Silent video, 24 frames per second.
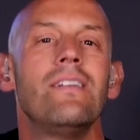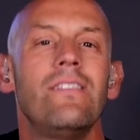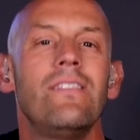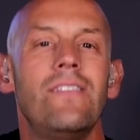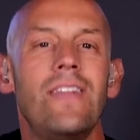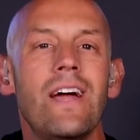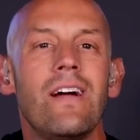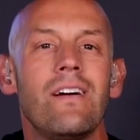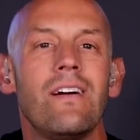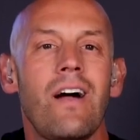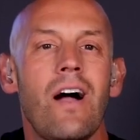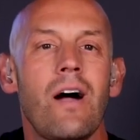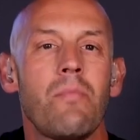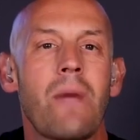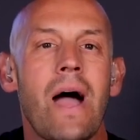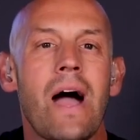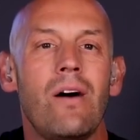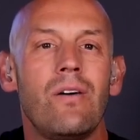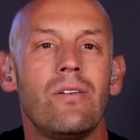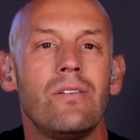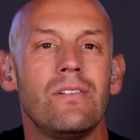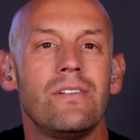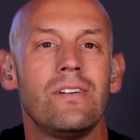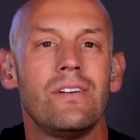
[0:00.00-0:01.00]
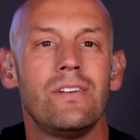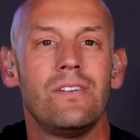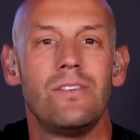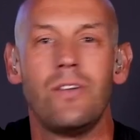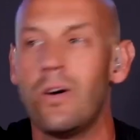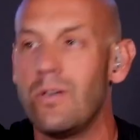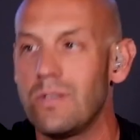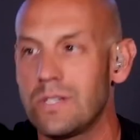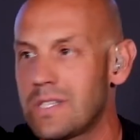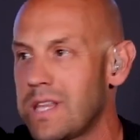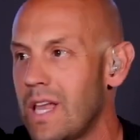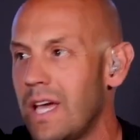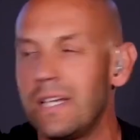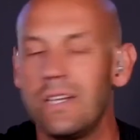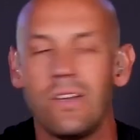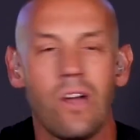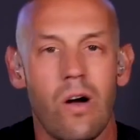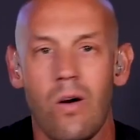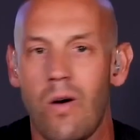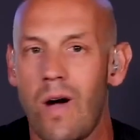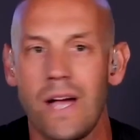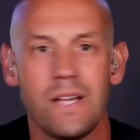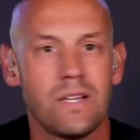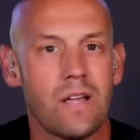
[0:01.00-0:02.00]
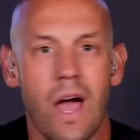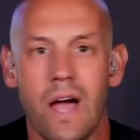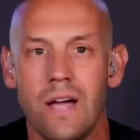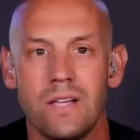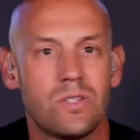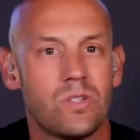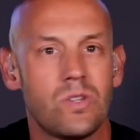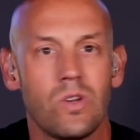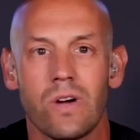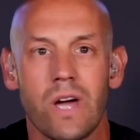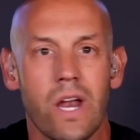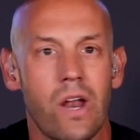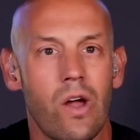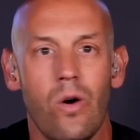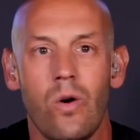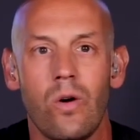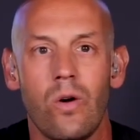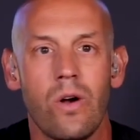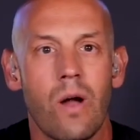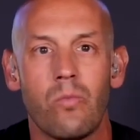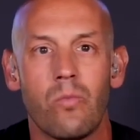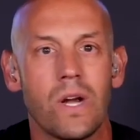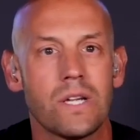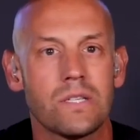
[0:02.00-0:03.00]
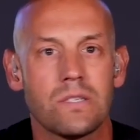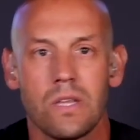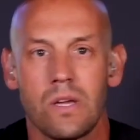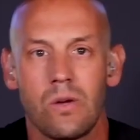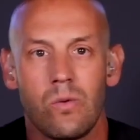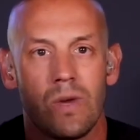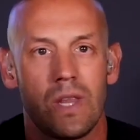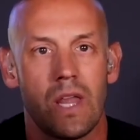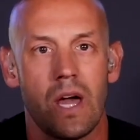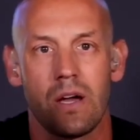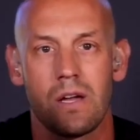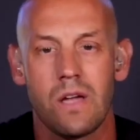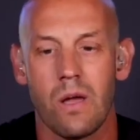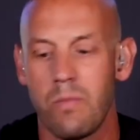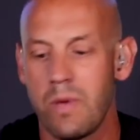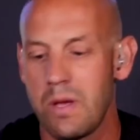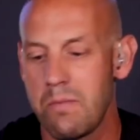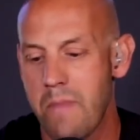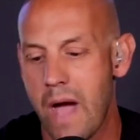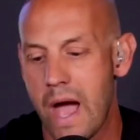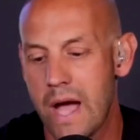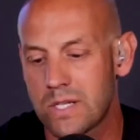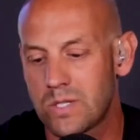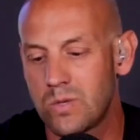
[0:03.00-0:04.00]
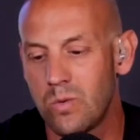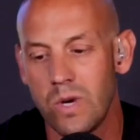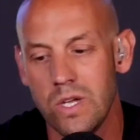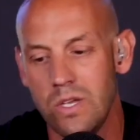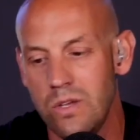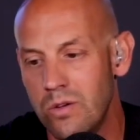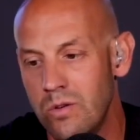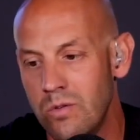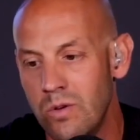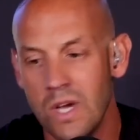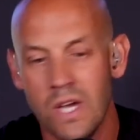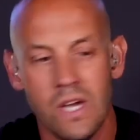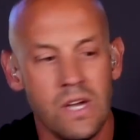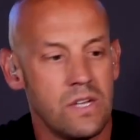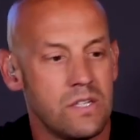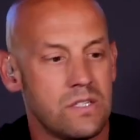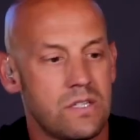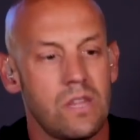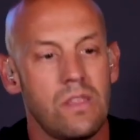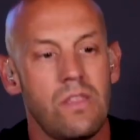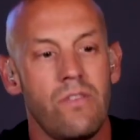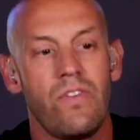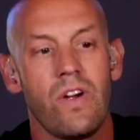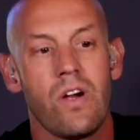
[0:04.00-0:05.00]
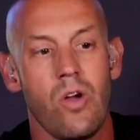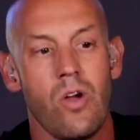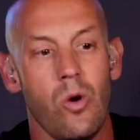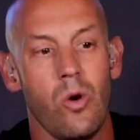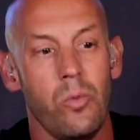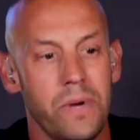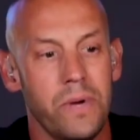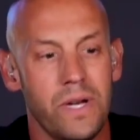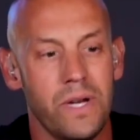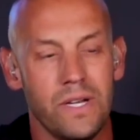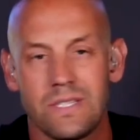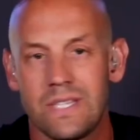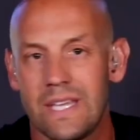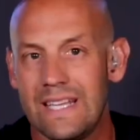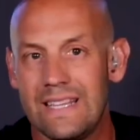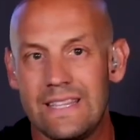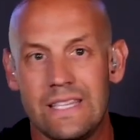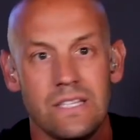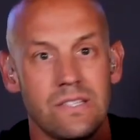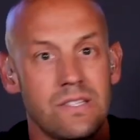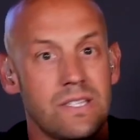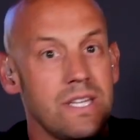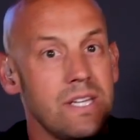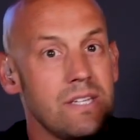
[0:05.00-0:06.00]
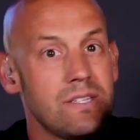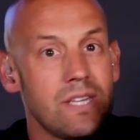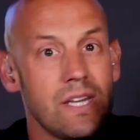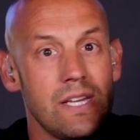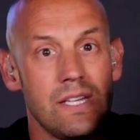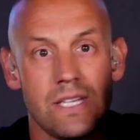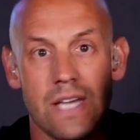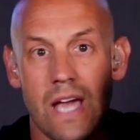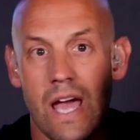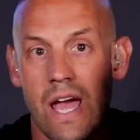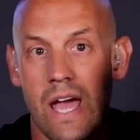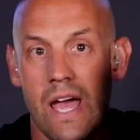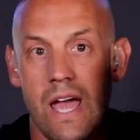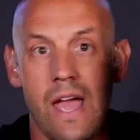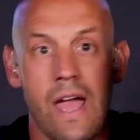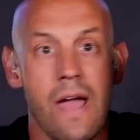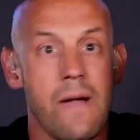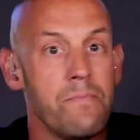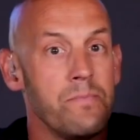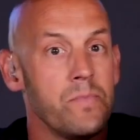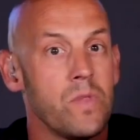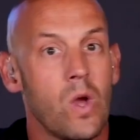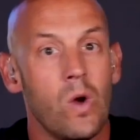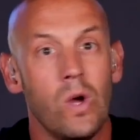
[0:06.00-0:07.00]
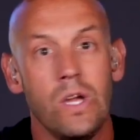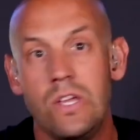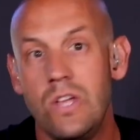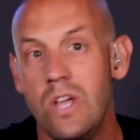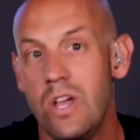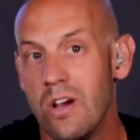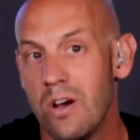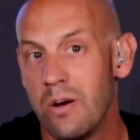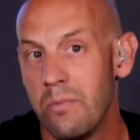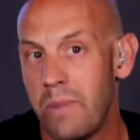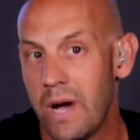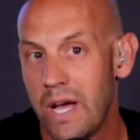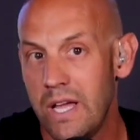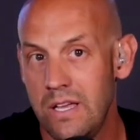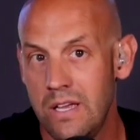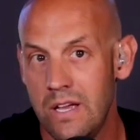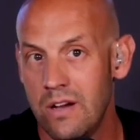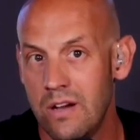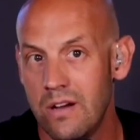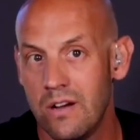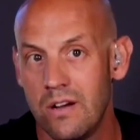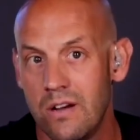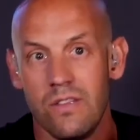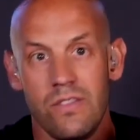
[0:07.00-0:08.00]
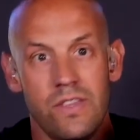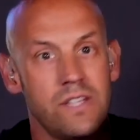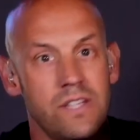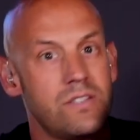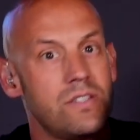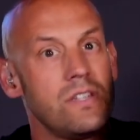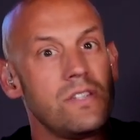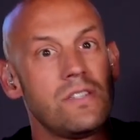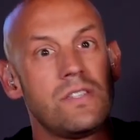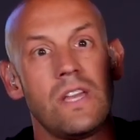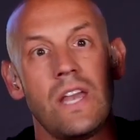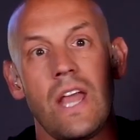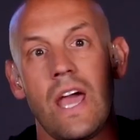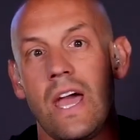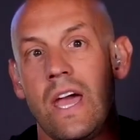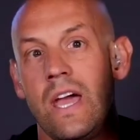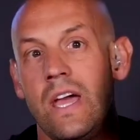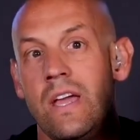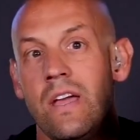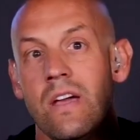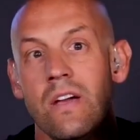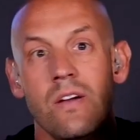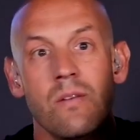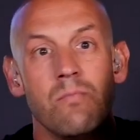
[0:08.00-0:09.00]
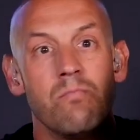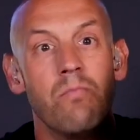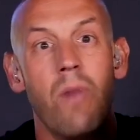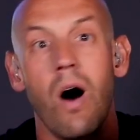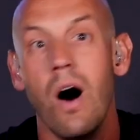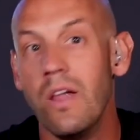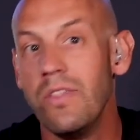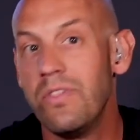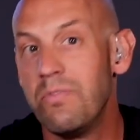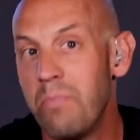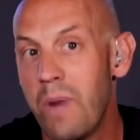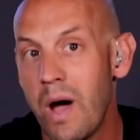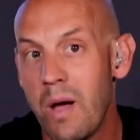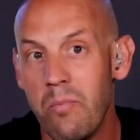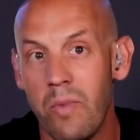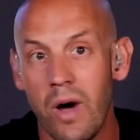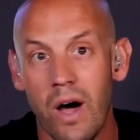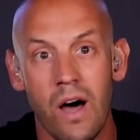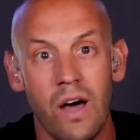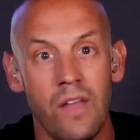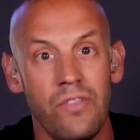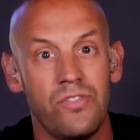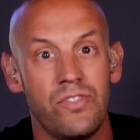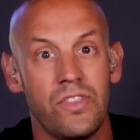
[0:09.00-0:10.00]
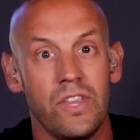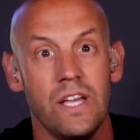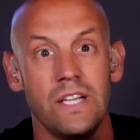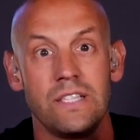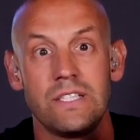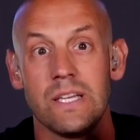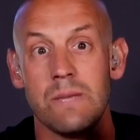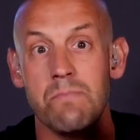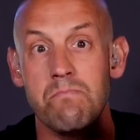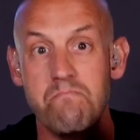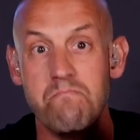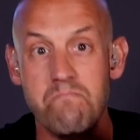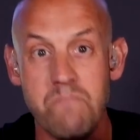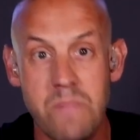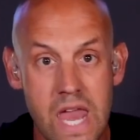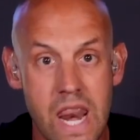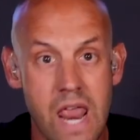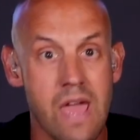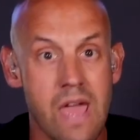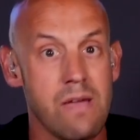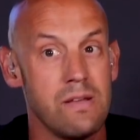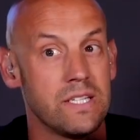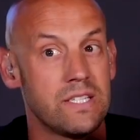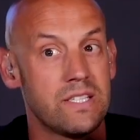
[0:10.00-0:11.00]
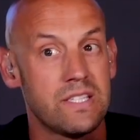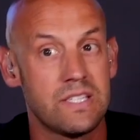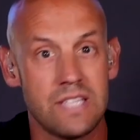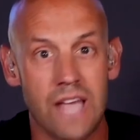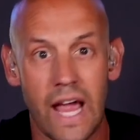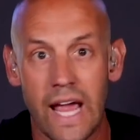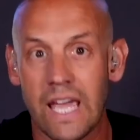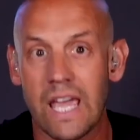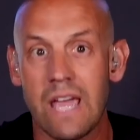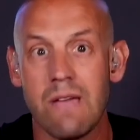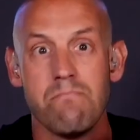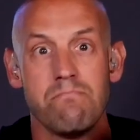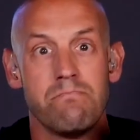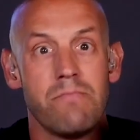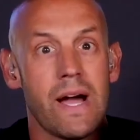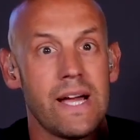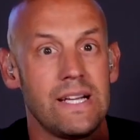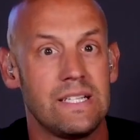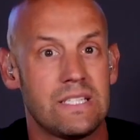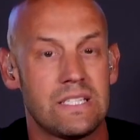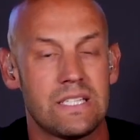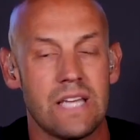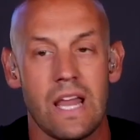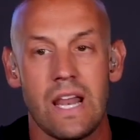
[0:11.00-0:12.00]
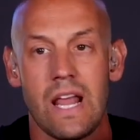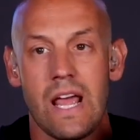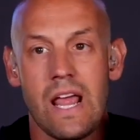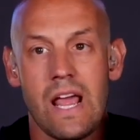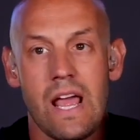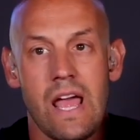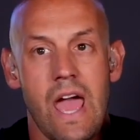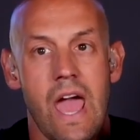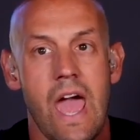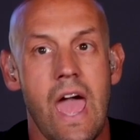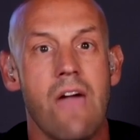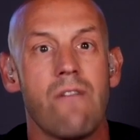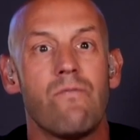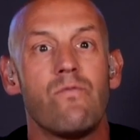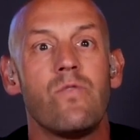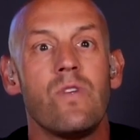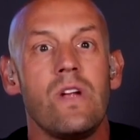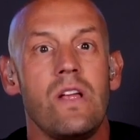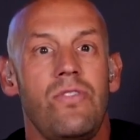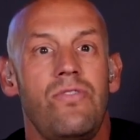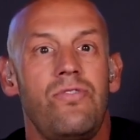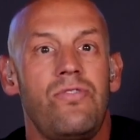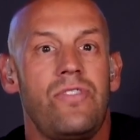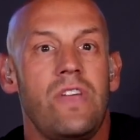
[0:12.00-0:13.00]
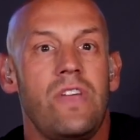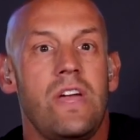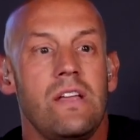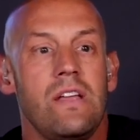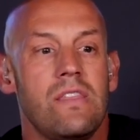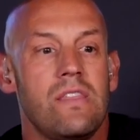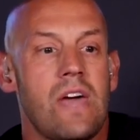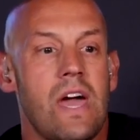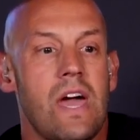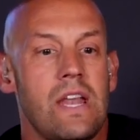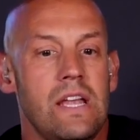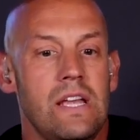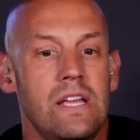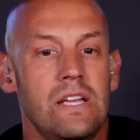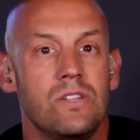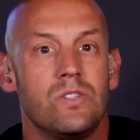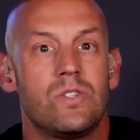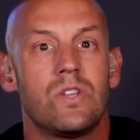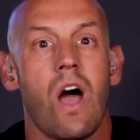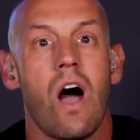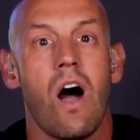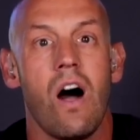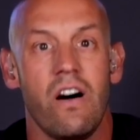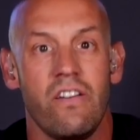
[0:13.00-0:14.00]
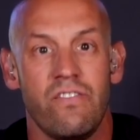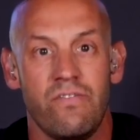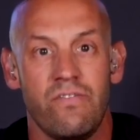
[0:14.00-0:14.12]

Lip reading: there, I'm out. No, it's like, no, I still got to own I'm wrestling with that. Coming back to what you said, the very openness, like this isn't a year by year. This isn't a month by month. It's a minute, second by second, everything that is of